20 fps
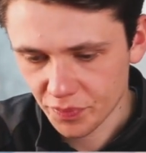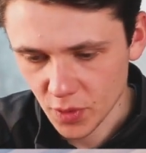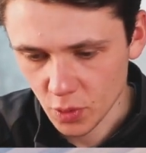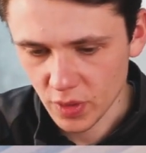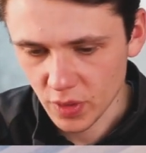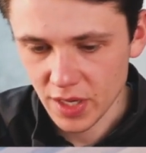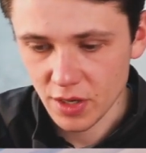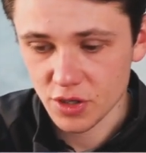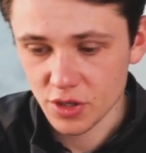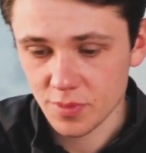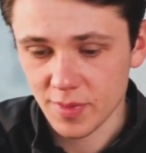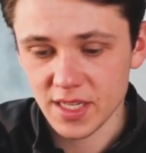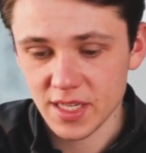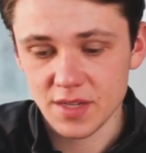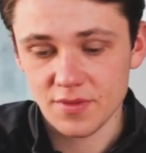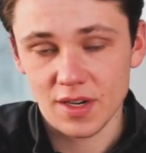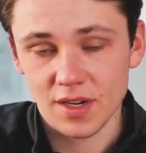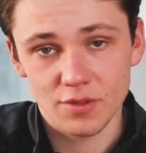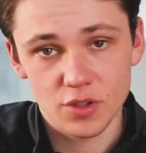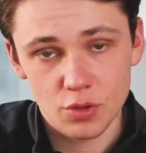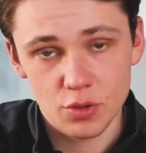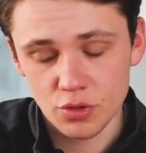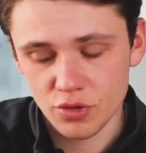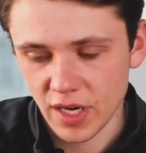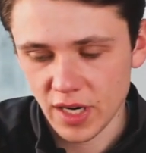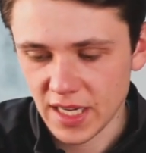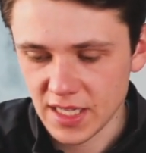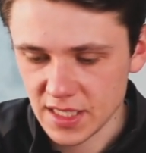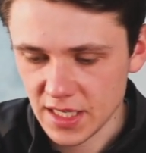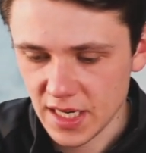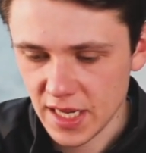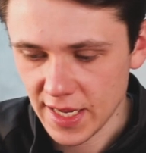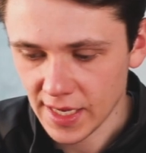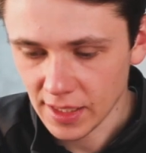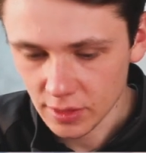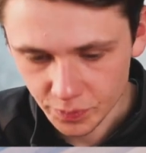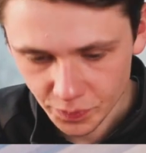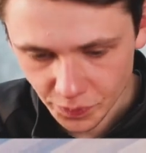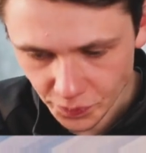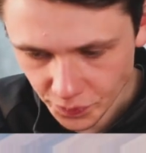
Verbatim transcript: okay, because you might even have two strikers in here.